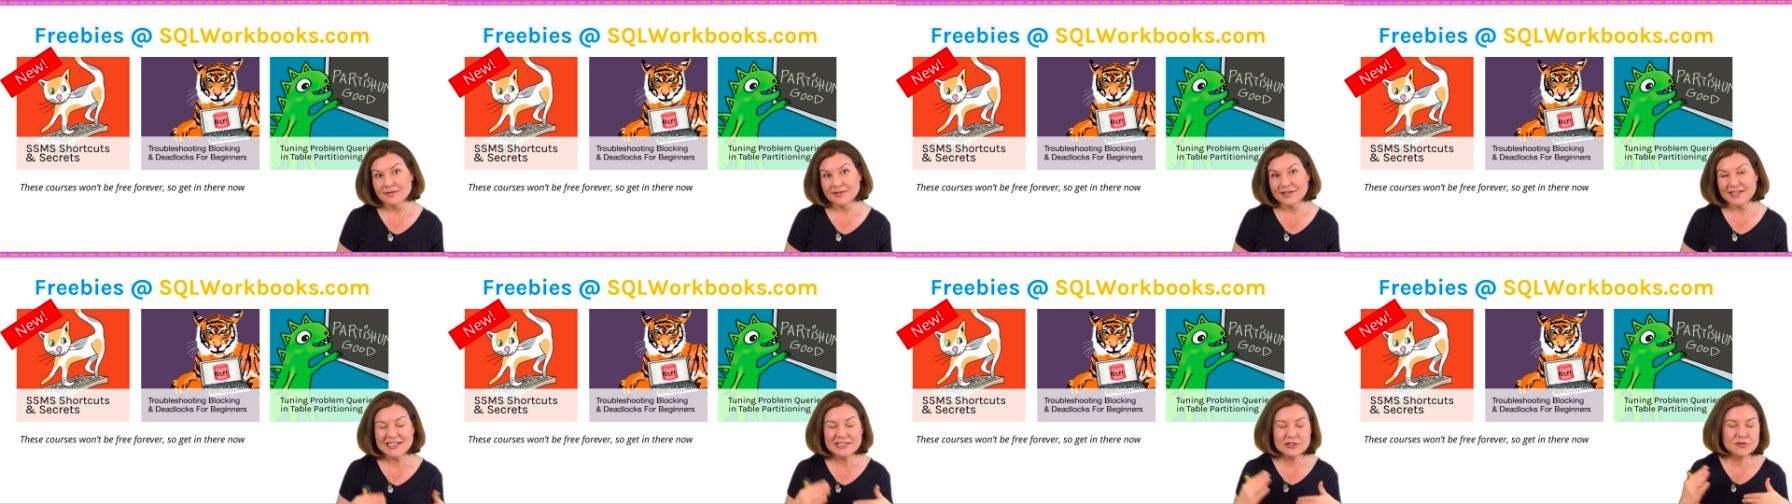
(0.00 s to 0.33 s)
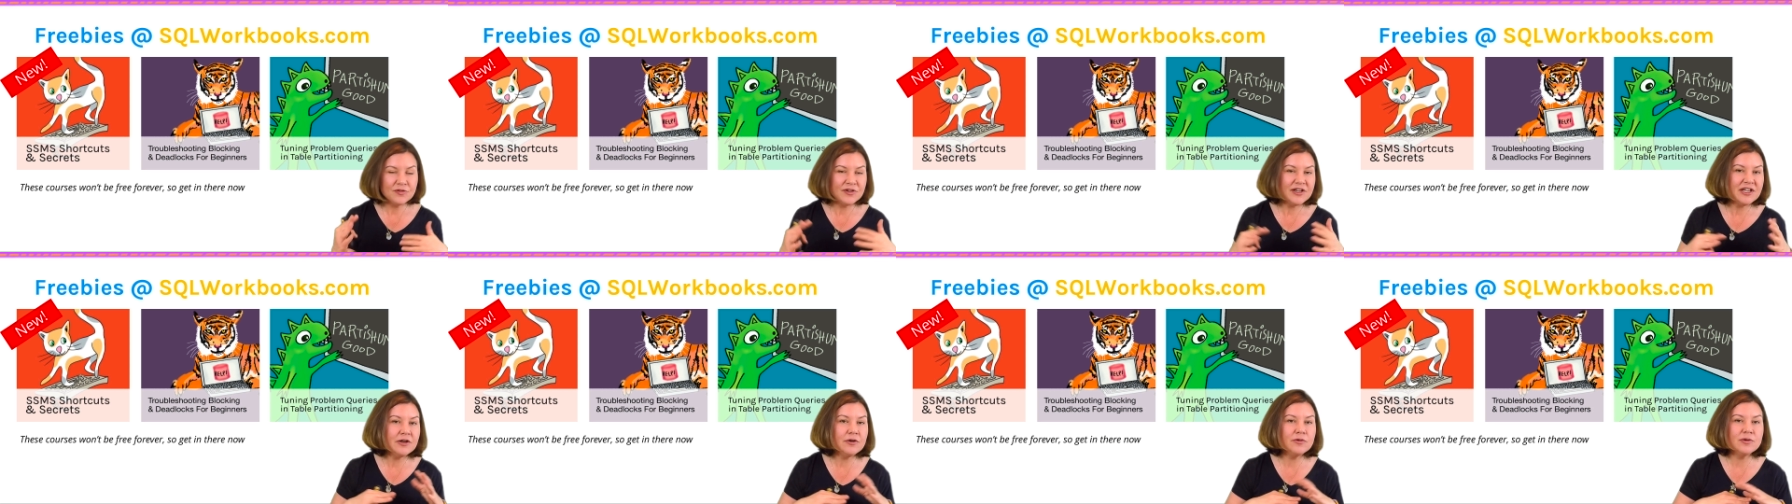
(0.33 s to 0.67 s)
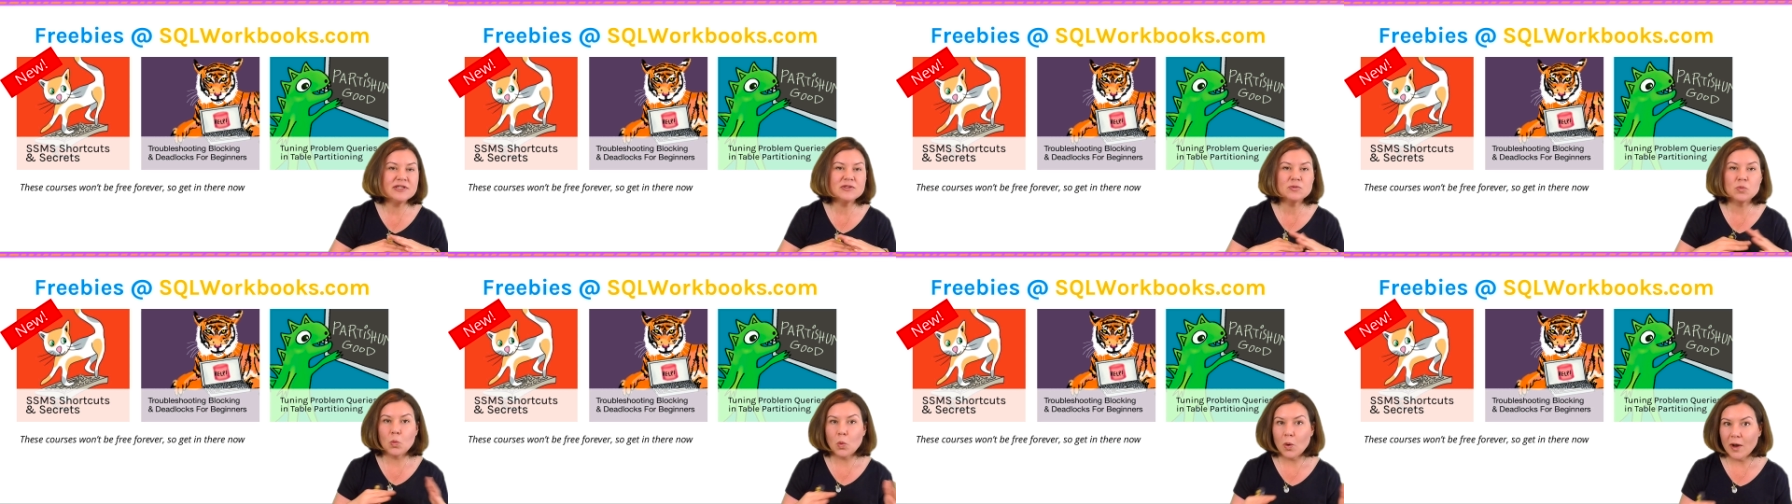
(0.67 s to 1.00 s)
Each video
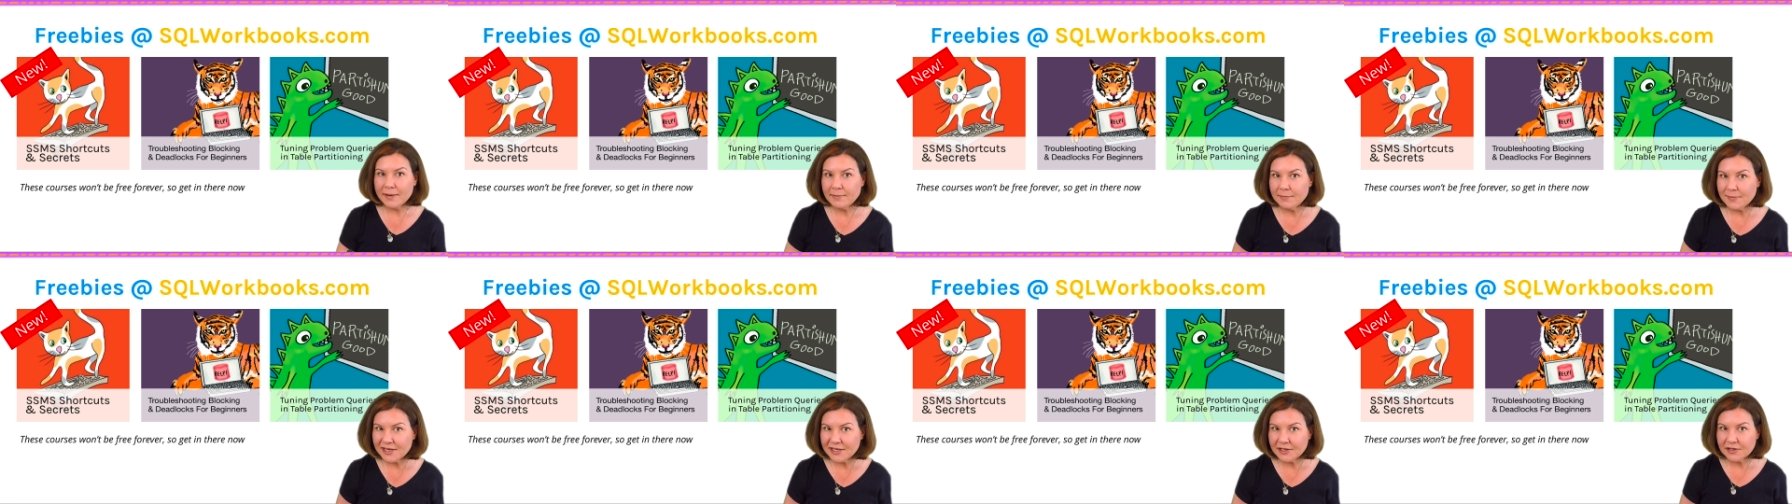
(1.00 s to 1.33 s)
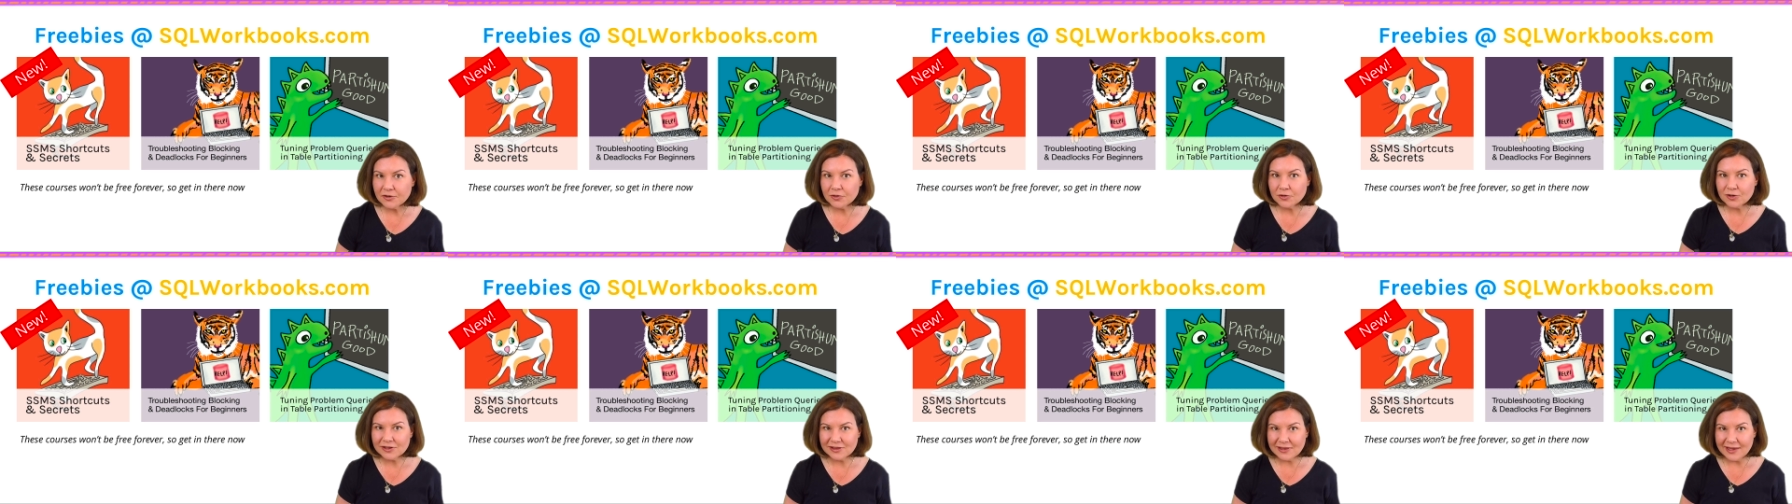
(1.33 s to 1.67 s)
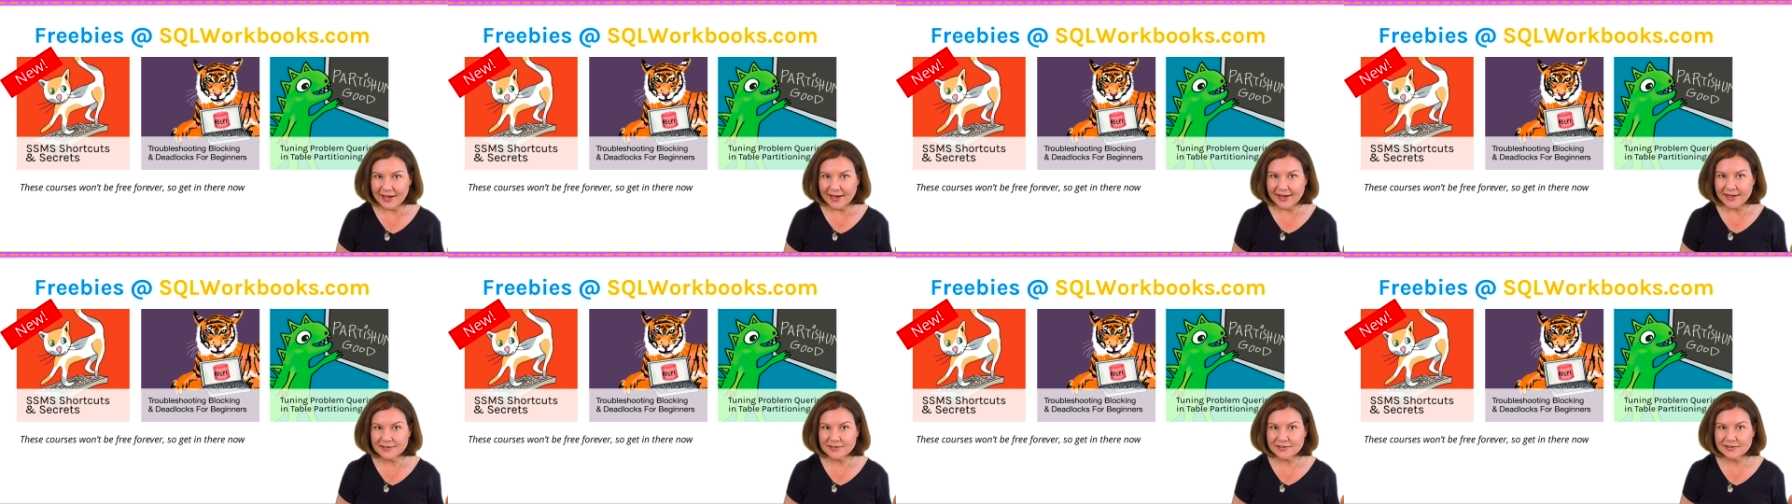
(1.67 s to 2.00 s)
is one minute or
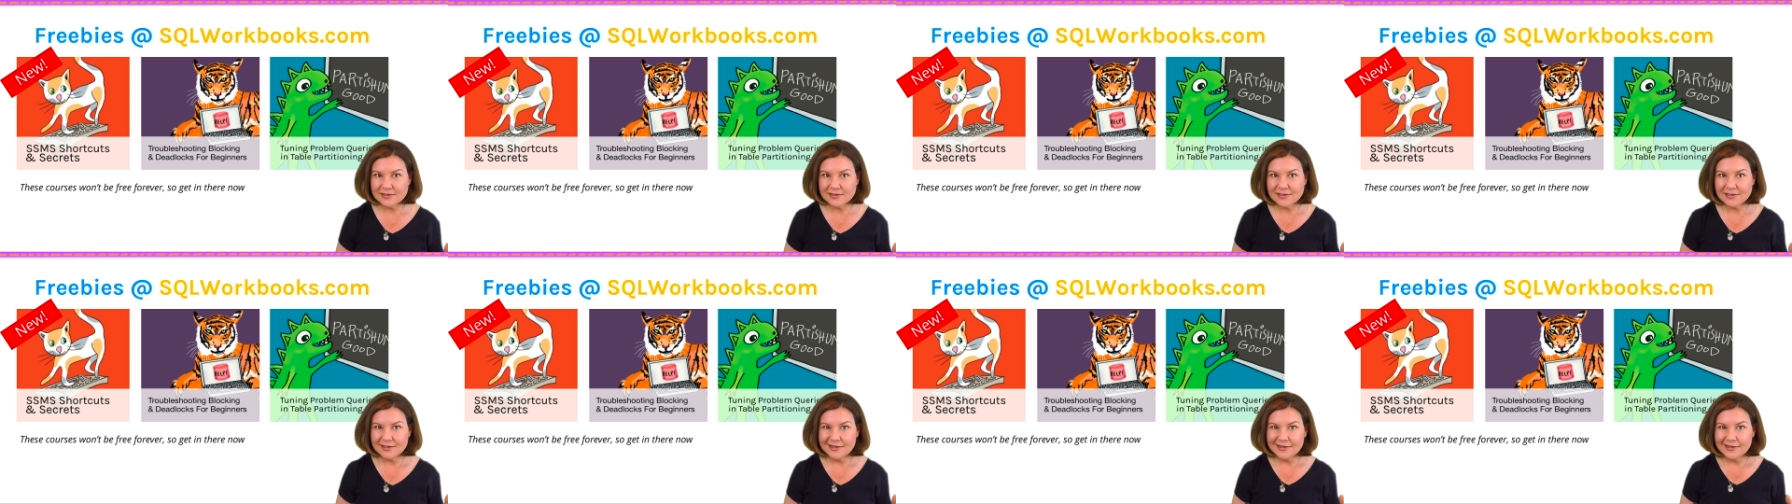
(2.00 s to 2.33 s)
less,